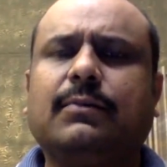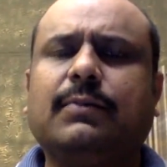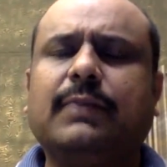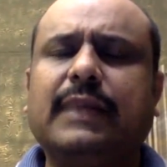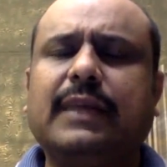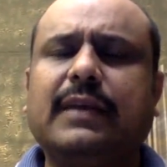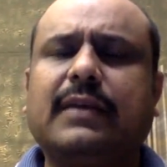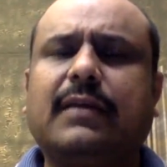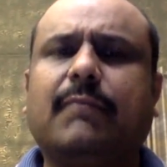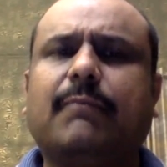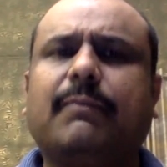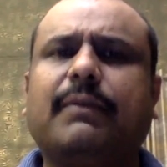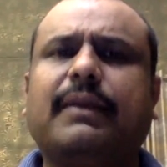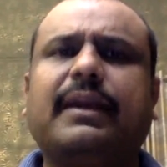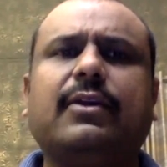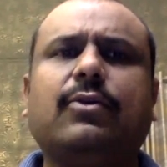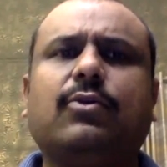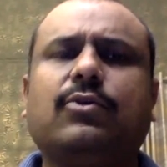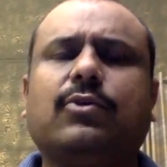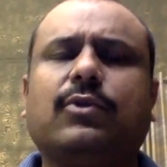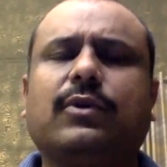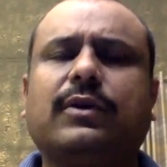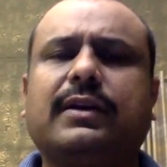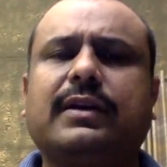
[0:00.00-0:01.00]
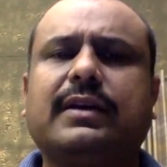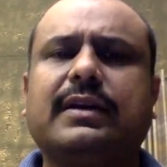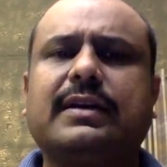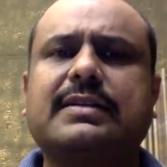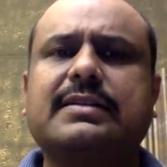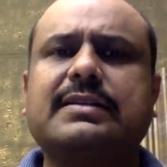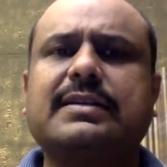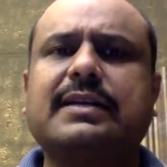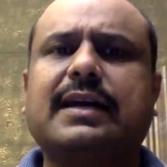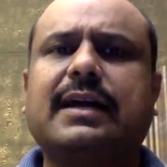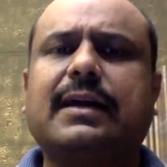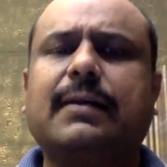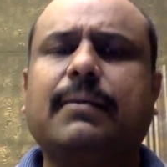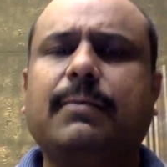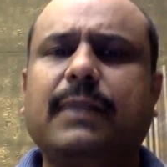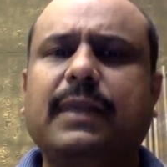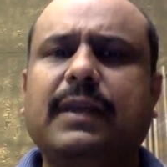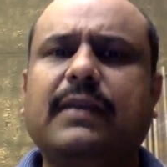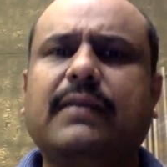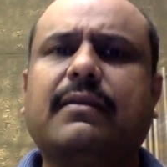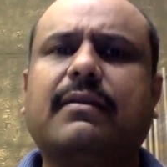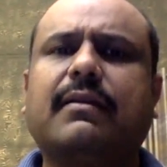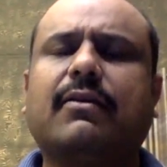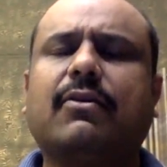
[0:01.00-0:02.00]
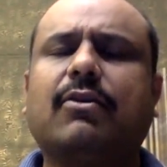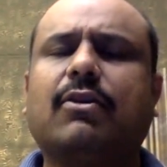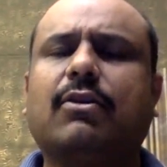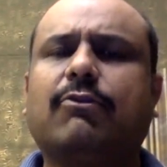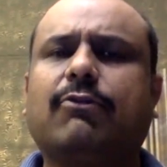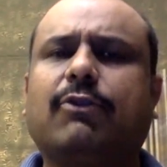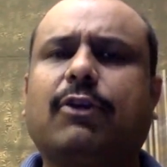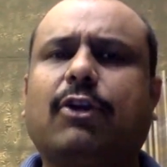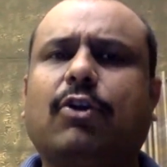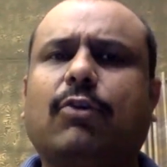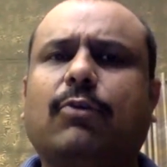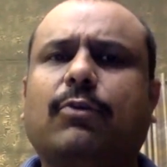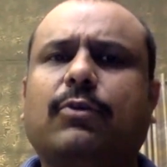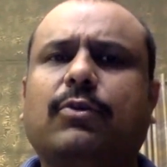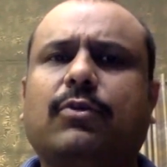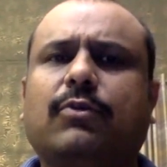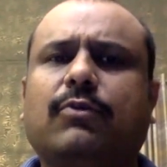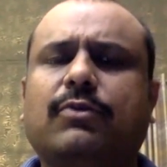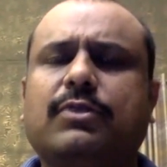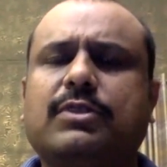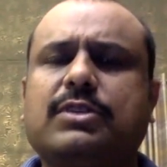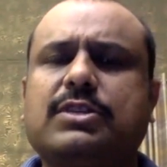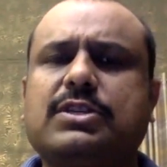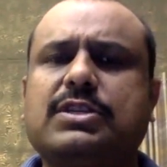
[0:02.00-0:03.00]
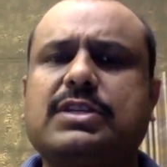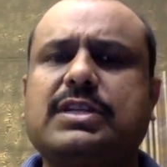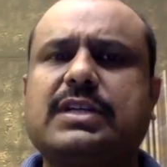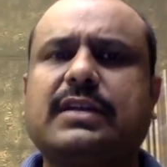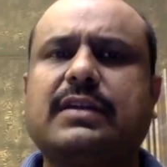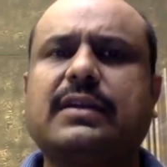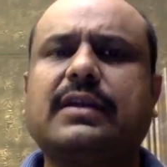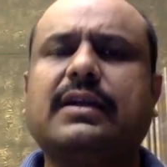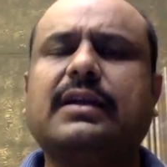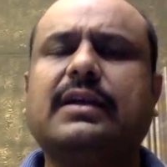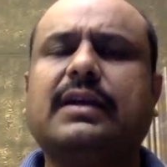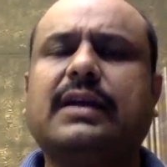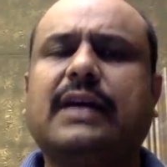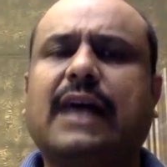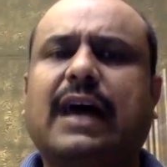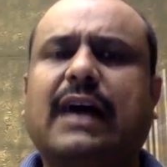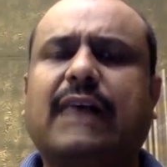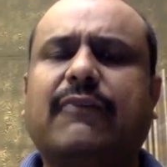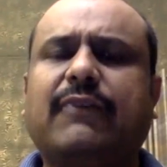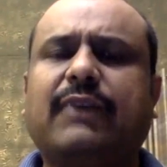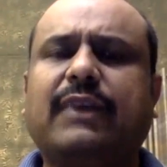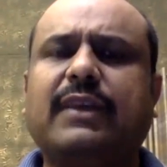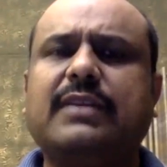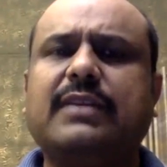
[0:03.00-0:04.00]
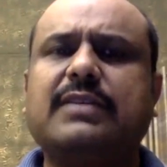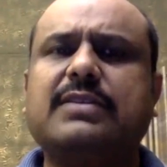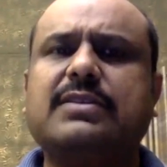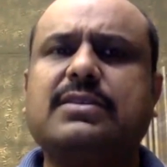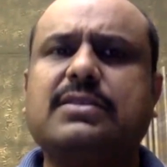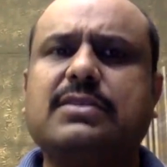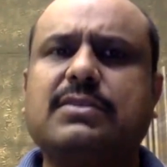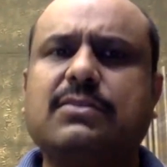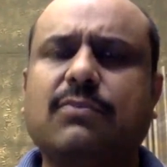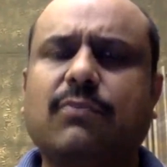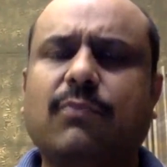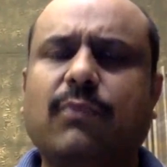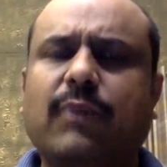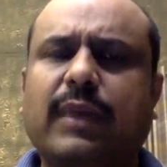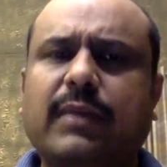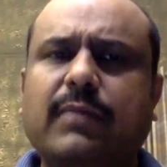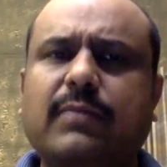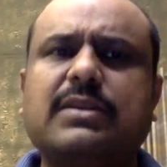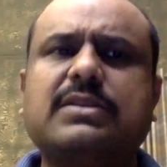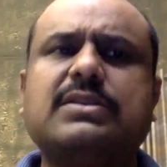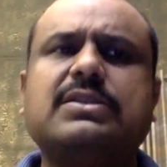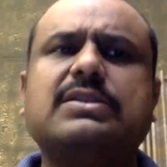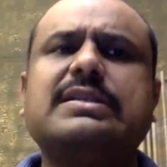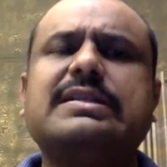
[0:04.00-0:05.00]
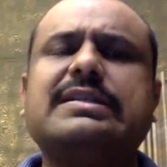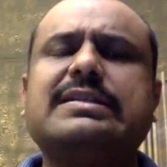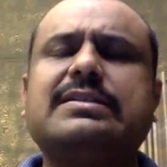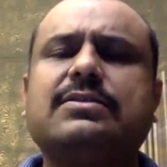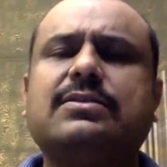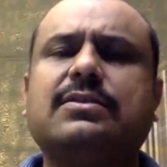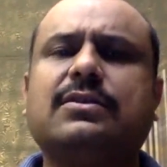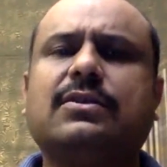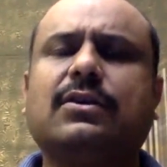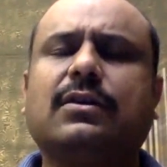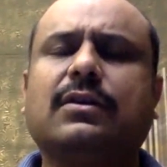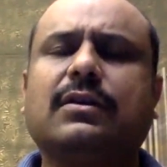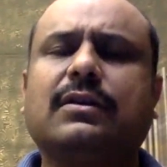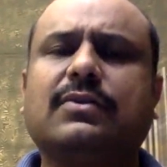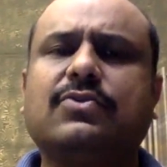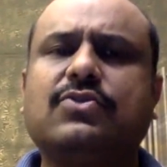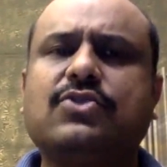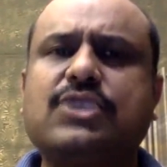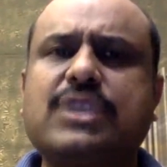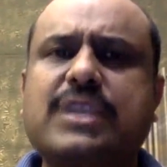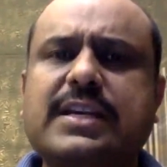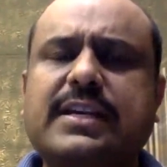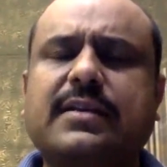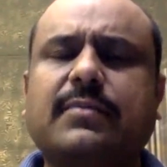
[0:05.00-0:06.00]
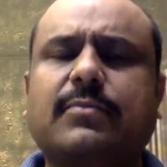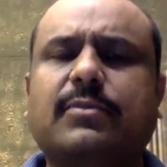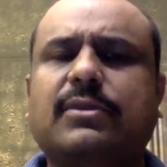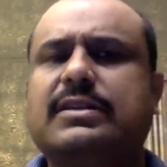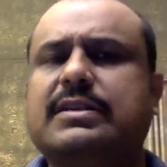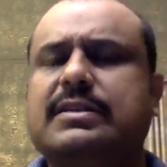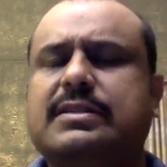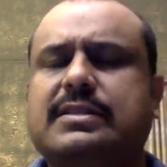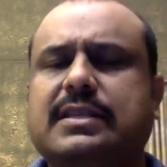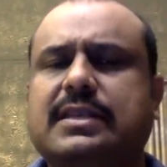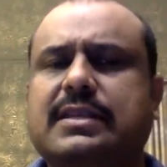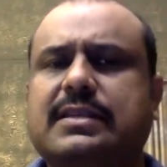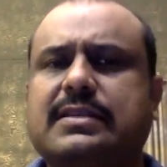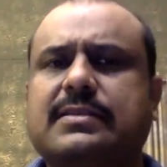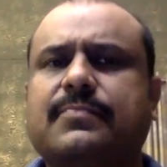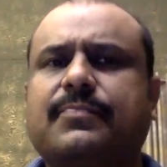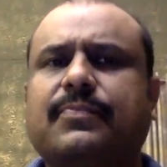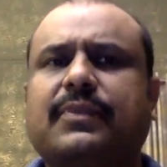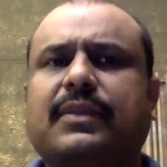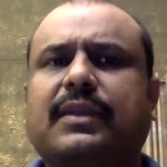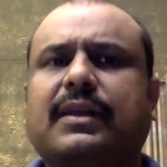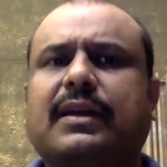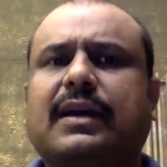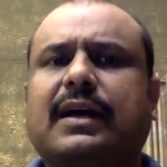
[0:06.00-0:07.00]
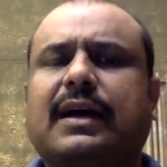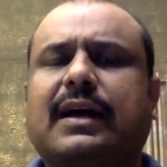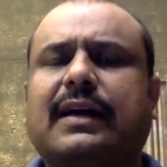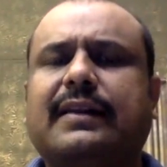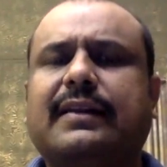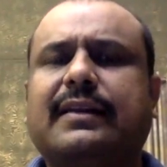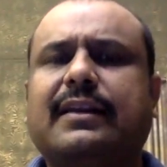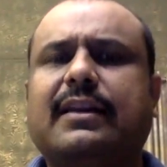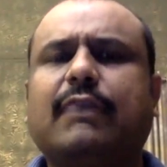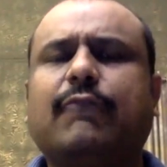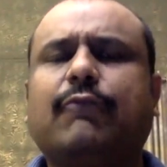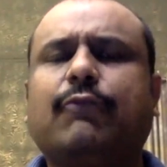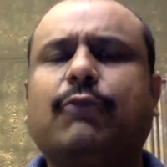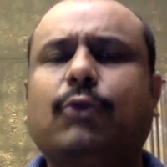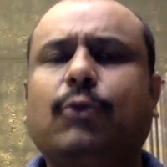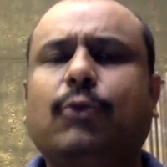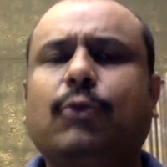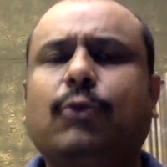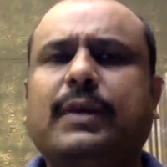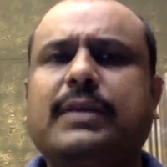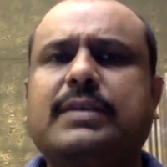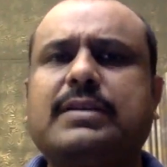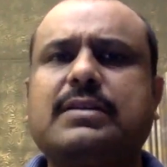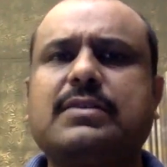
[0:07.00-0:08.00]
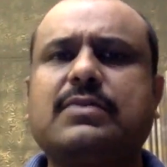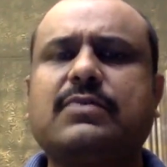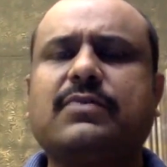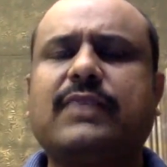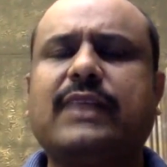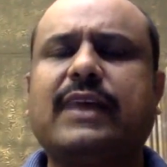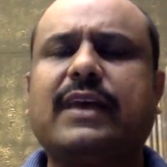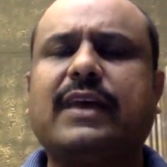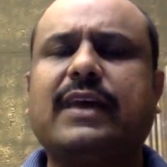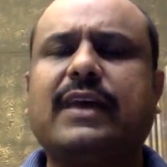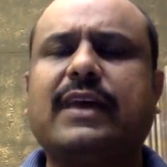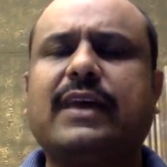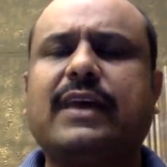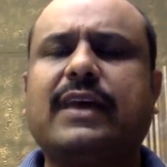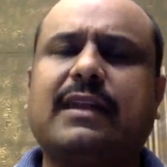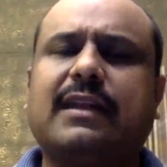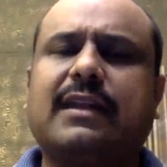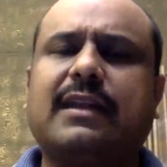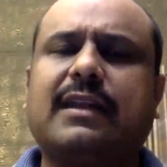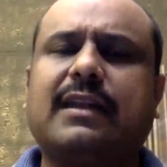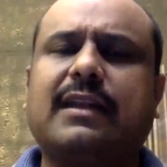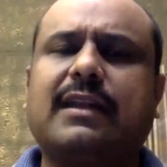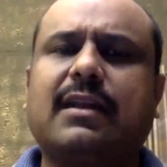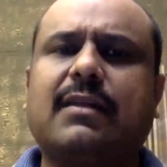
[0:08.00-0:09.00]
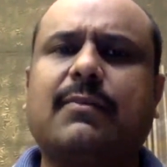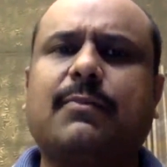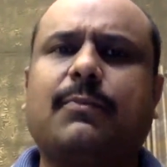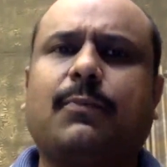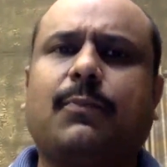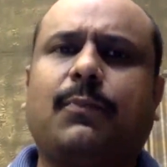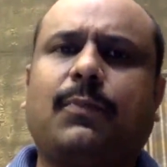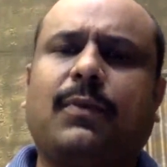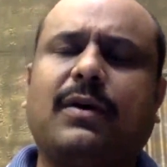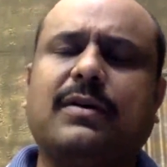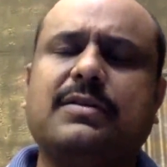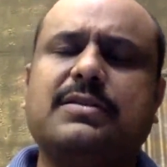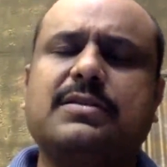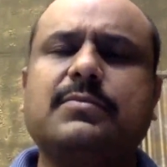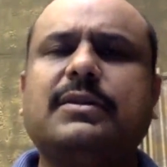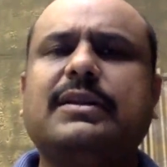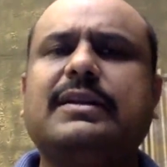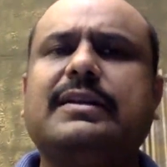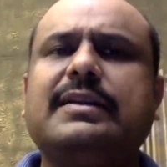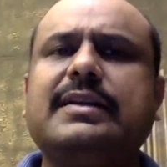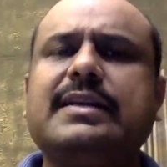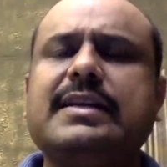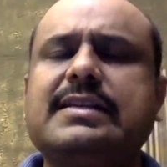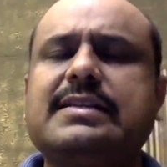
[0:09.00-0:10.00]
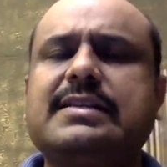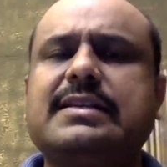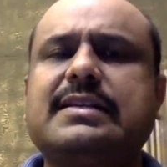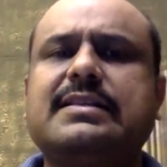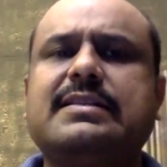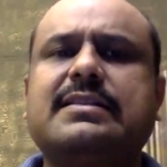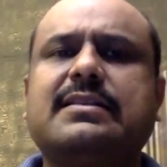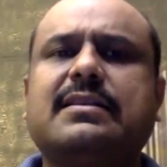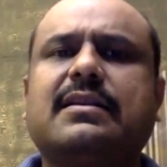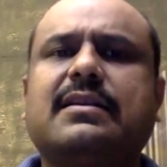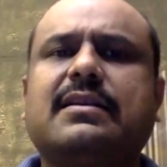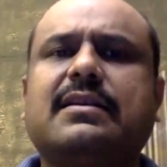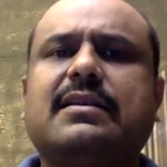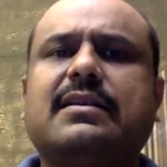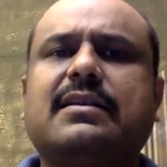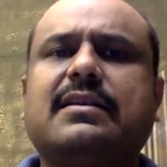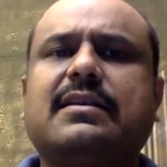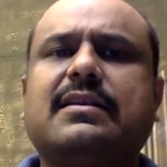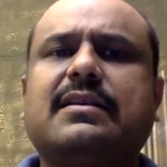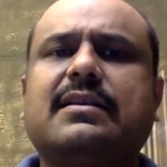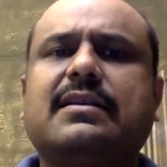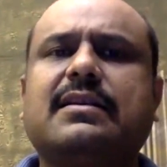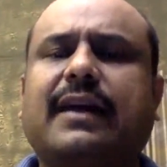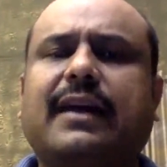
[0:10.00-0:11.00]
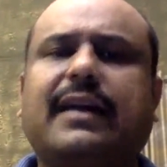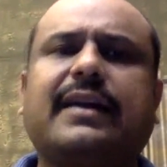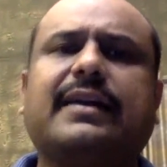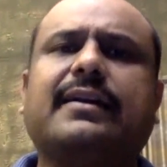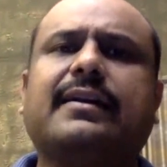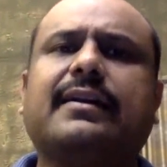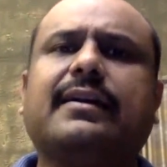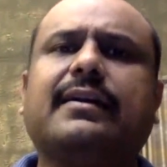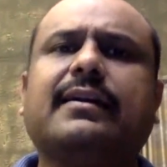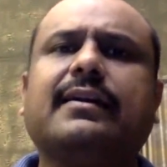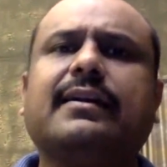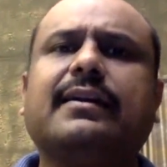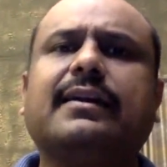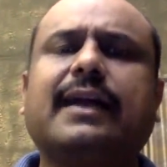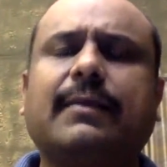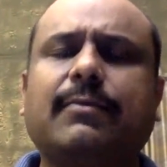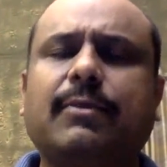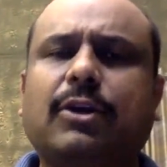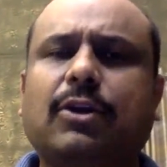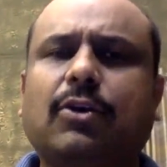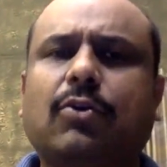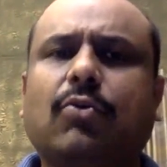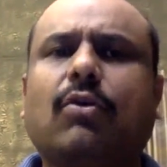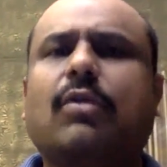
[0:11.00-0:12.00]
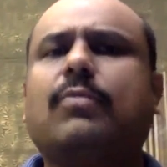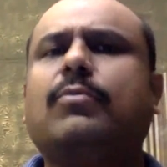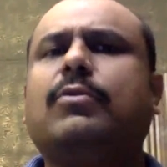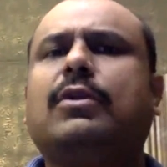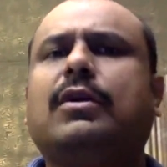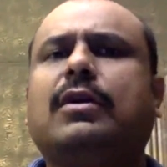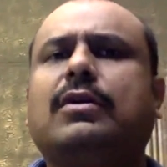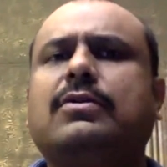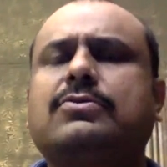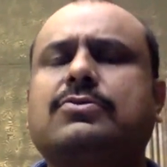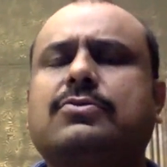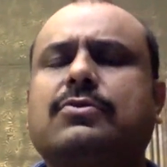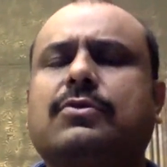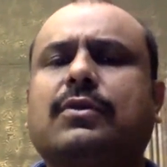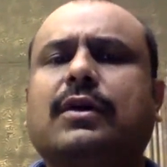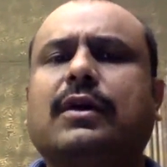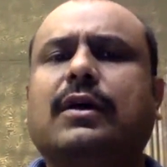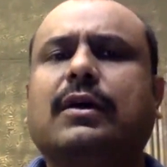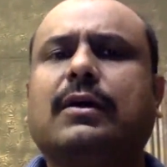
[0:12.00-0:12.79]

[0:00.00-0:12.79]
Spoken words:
be compliant with your drugs and be in regular follow-up with your physician. Heart failure is very much treatable disease, and there are few patients where there are possible reasons can be corrected, can be curable also.